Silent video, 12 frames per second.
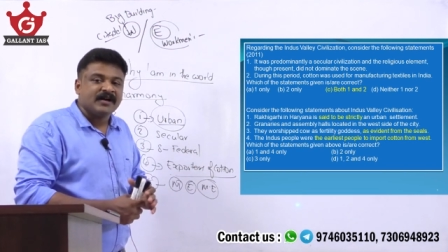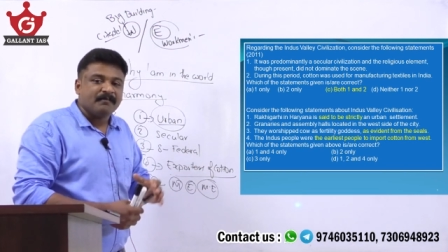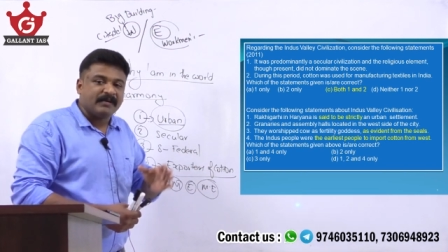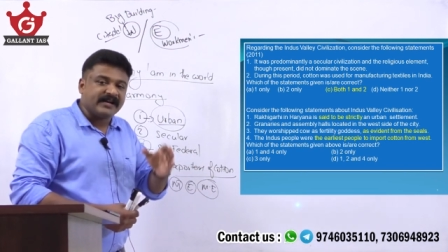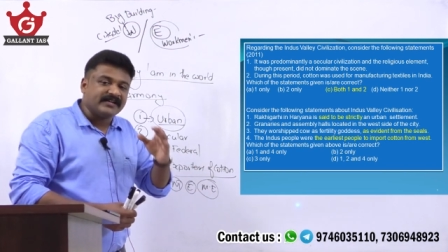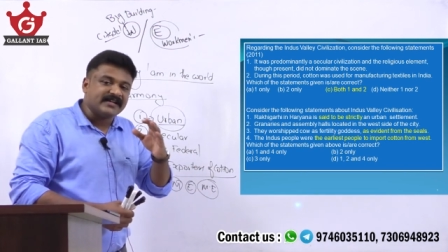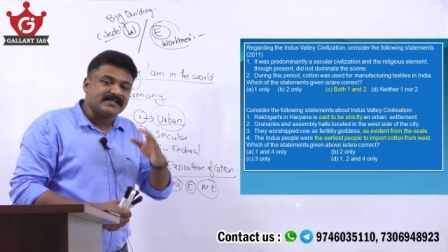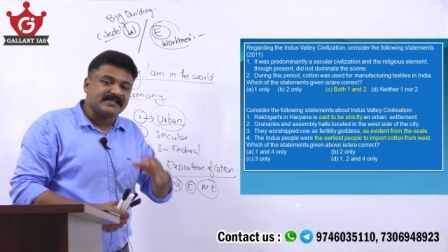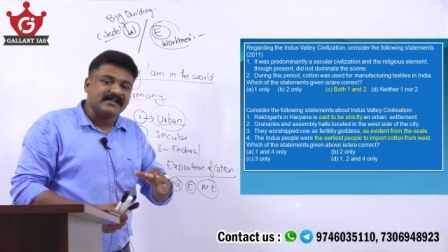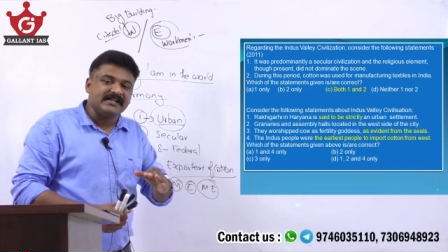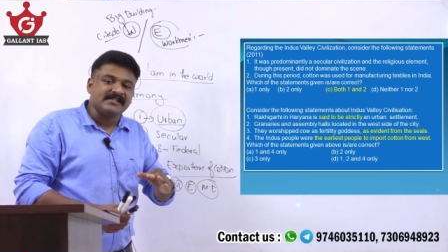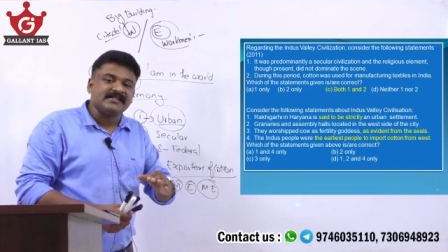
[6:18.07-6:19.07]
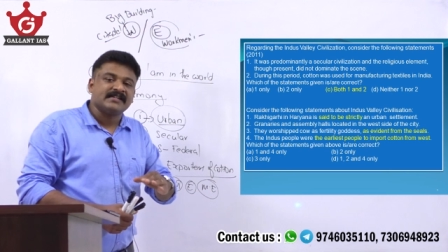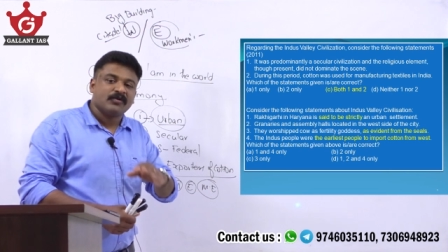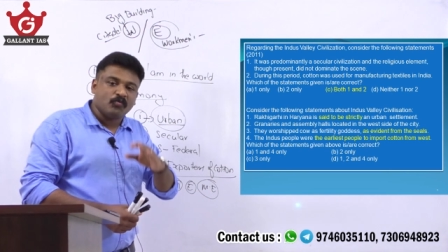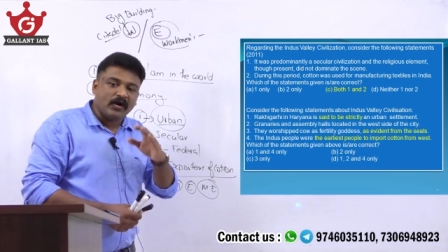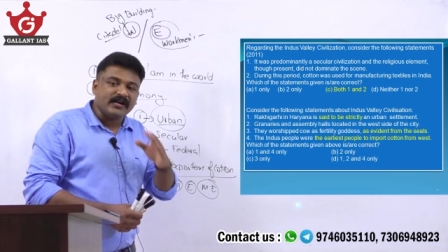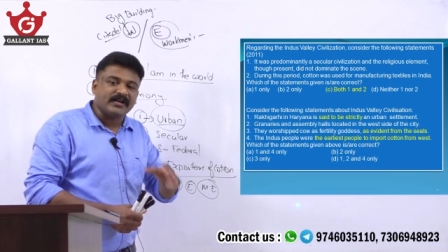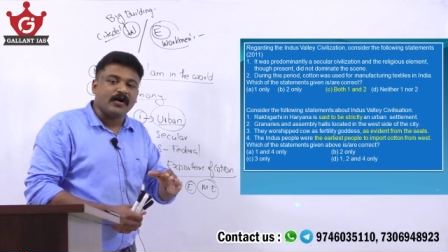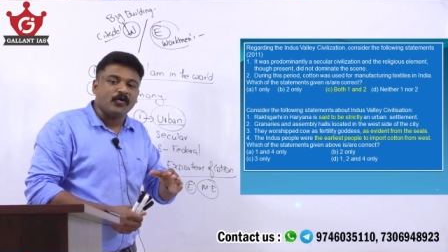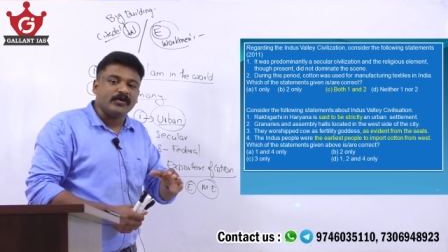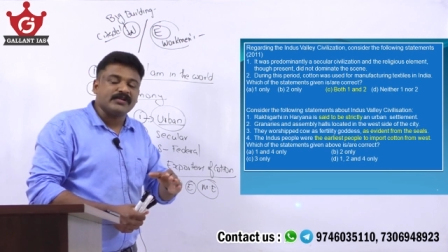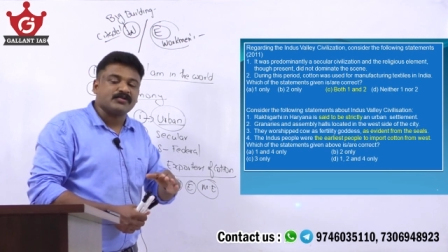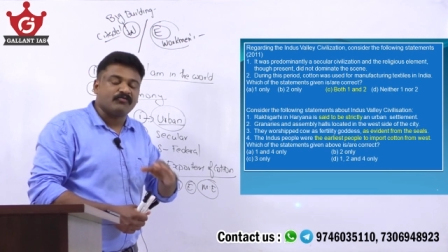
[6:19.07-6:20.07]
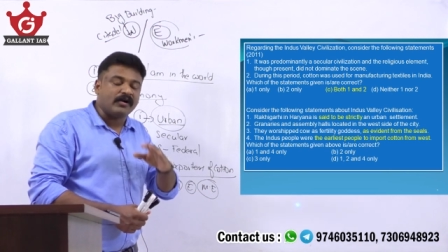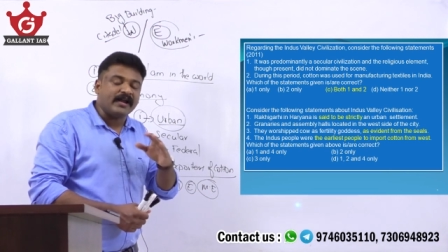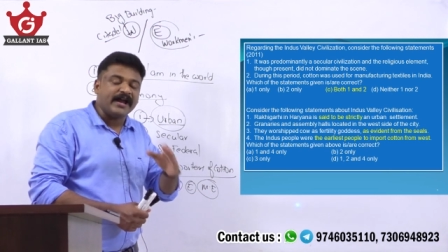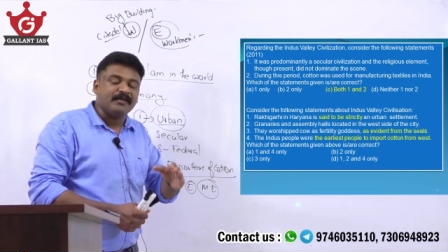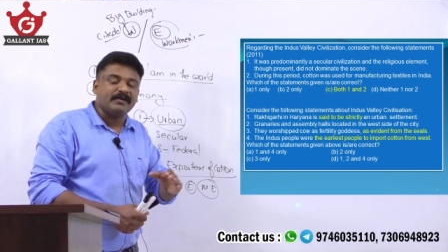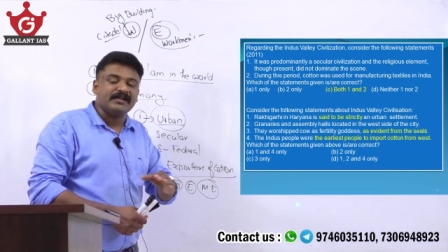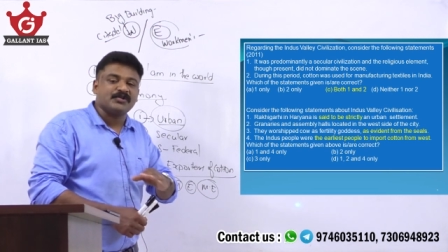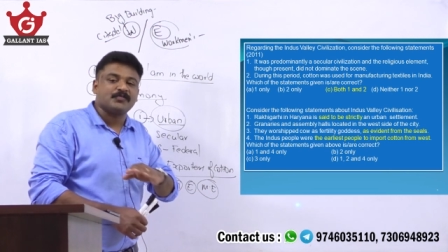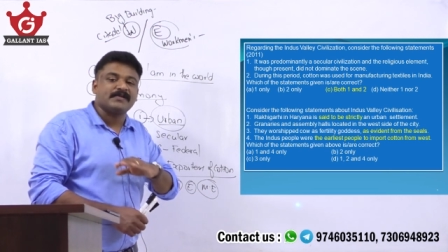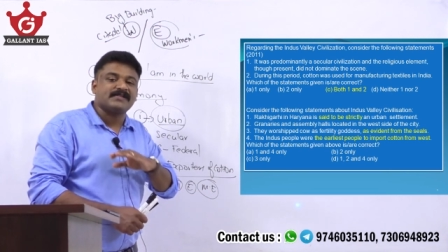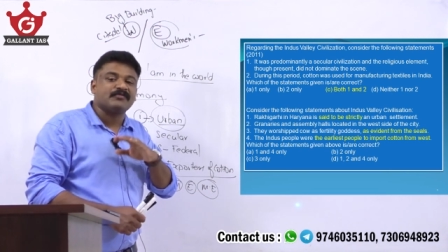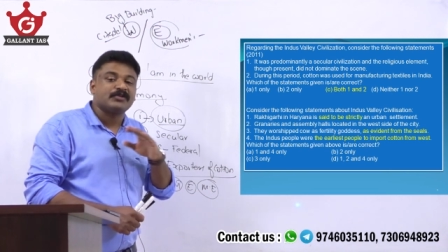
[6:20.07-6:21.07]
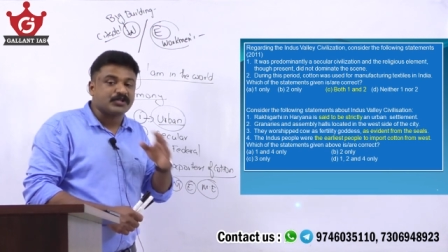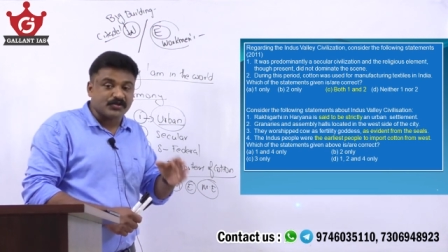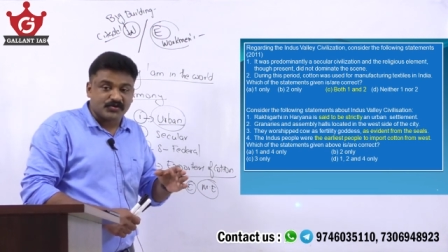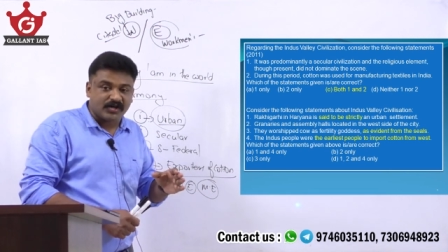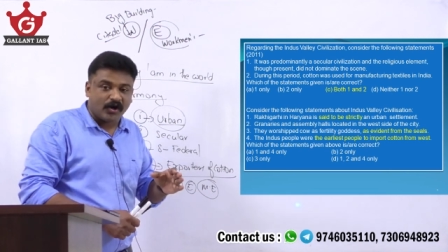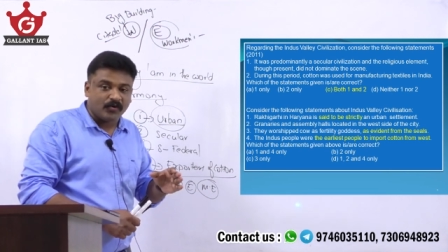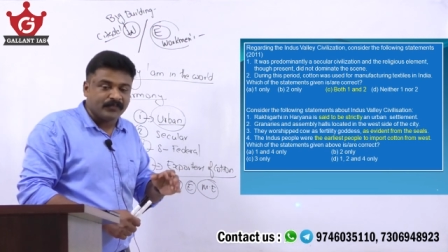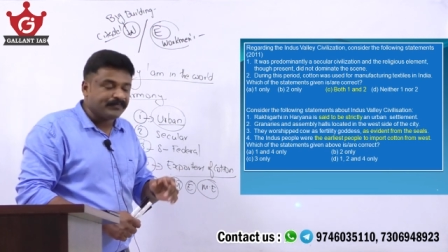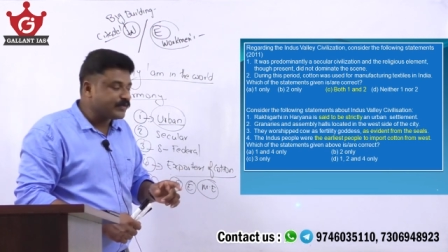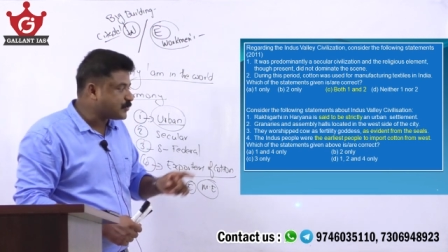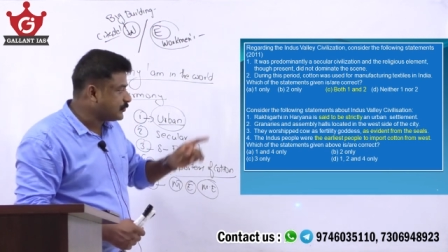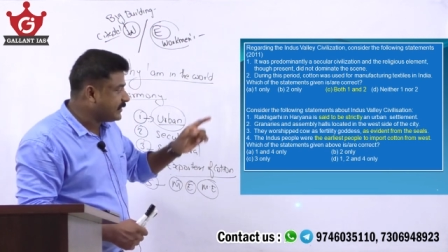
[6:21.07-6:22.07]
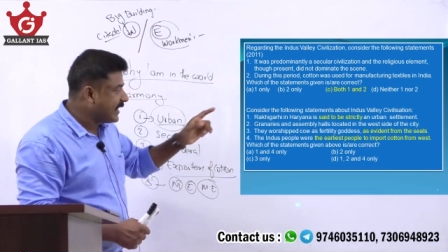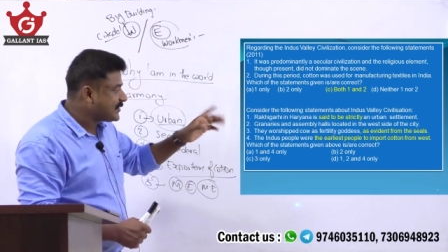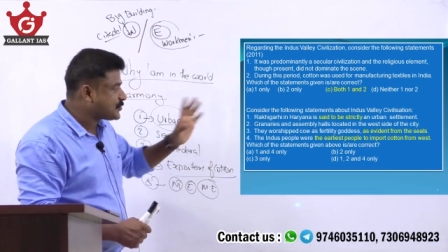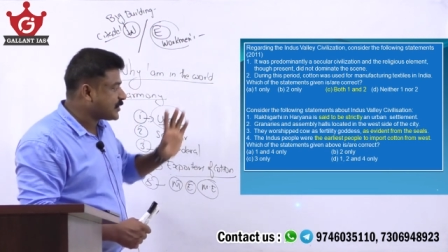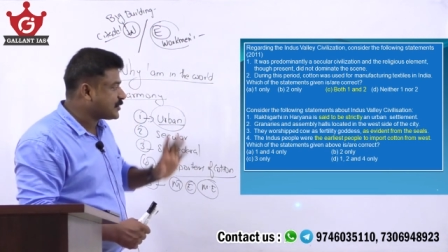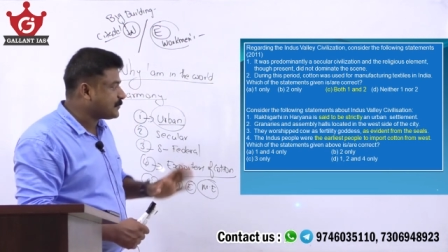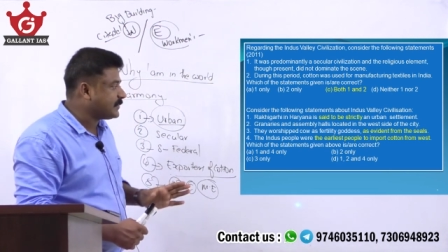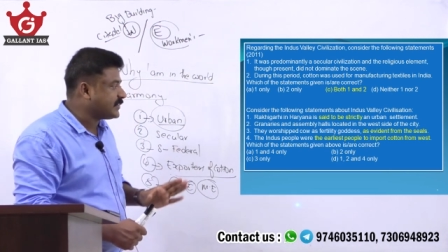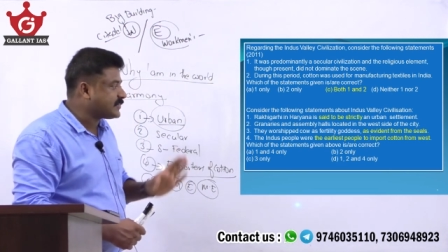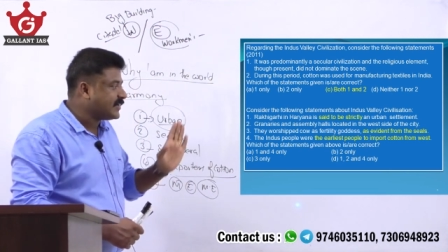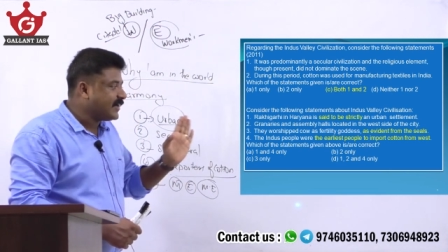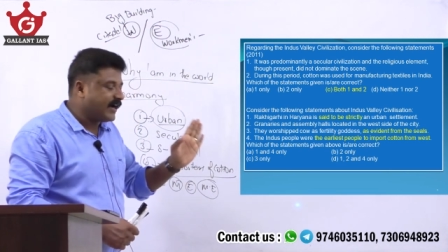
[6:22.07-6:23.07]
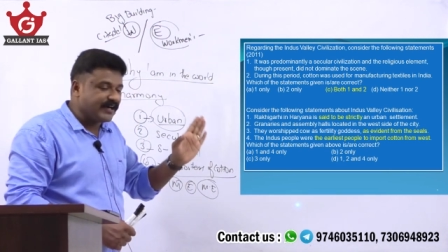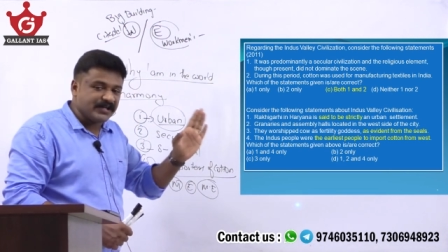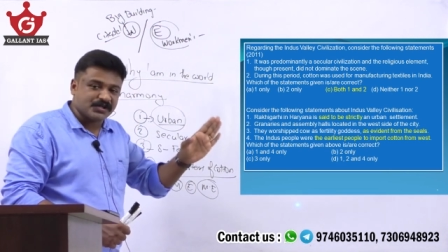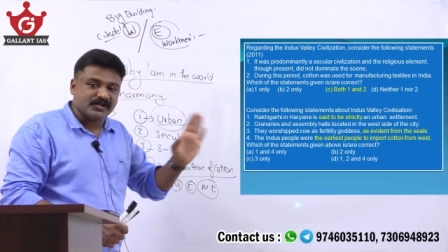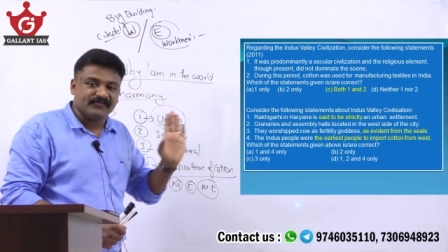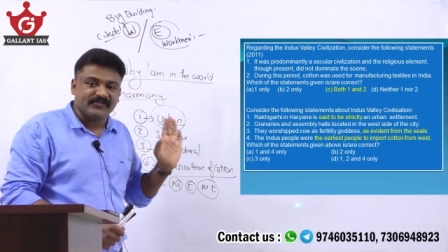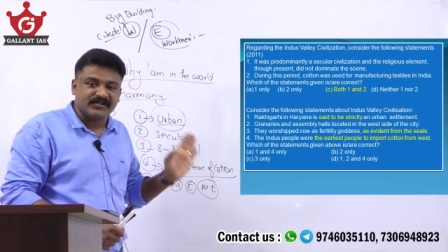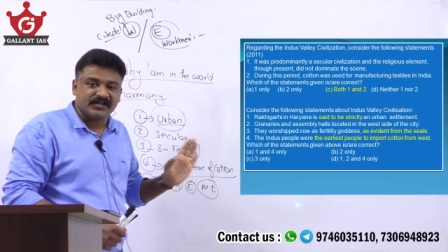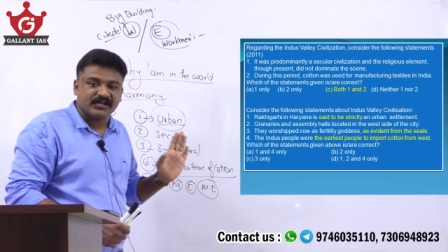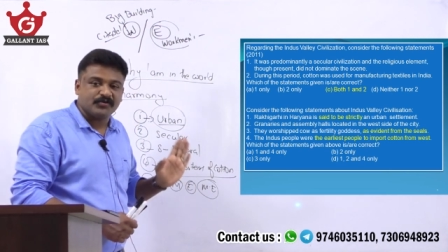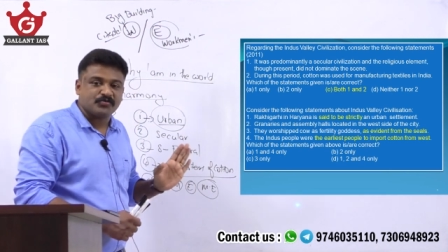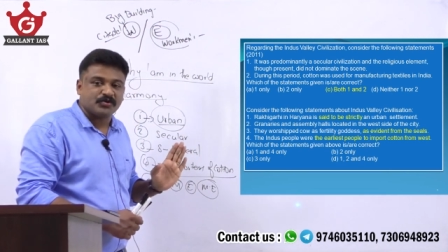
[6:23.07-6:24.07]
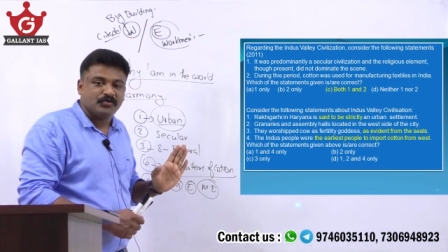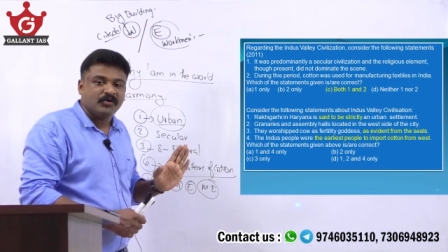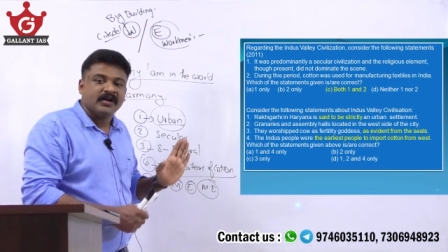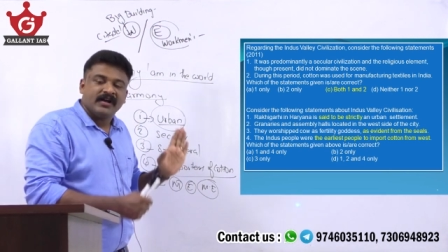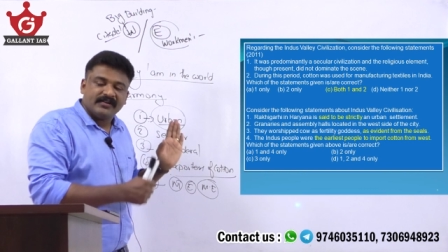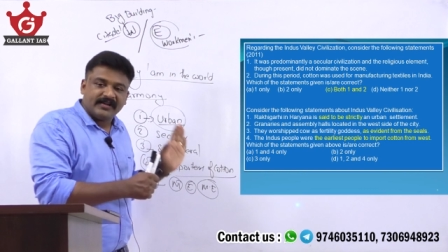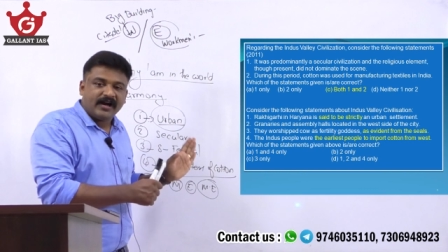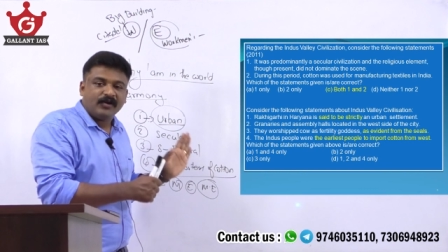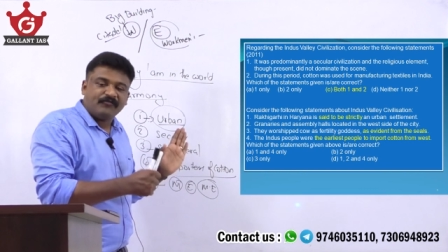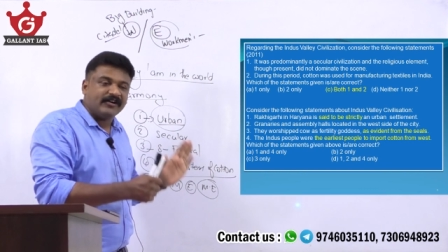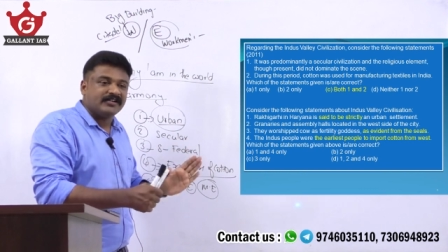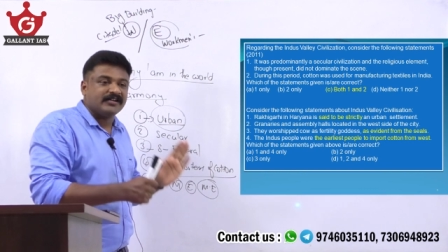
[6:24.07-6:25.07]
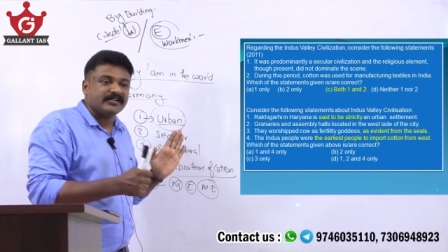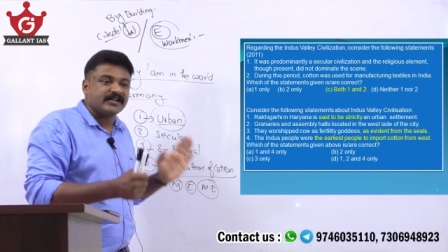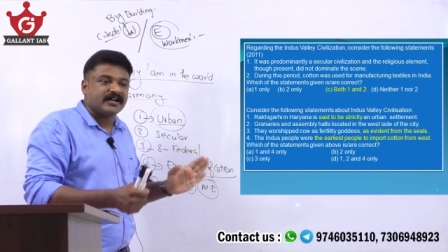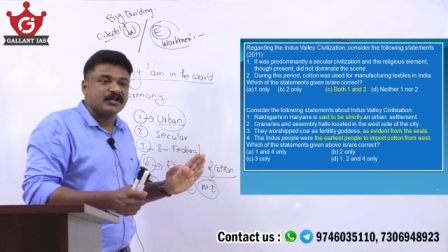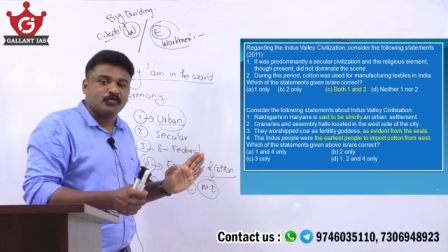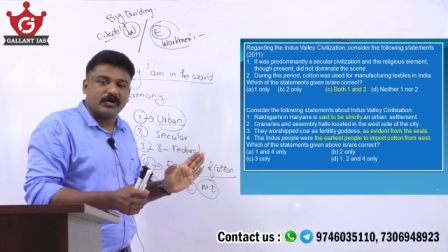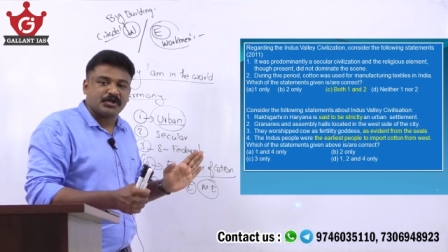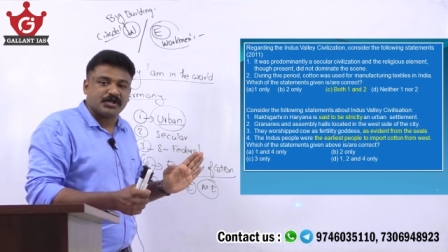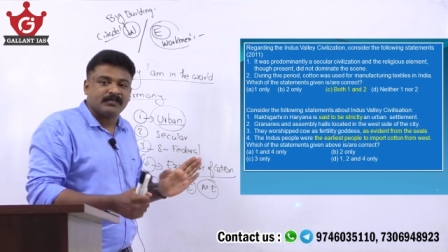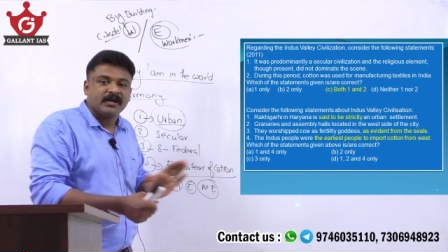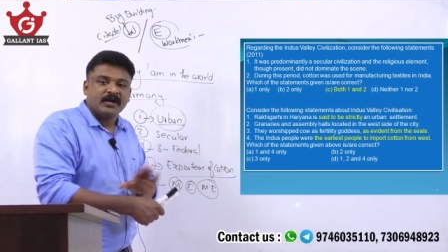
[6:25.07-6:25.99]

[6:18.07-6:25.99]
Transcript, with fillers: But in the seals, one cow is, one animal is missing, which is cow. So that statement is additional fitting gives you. They had fertility cult worship,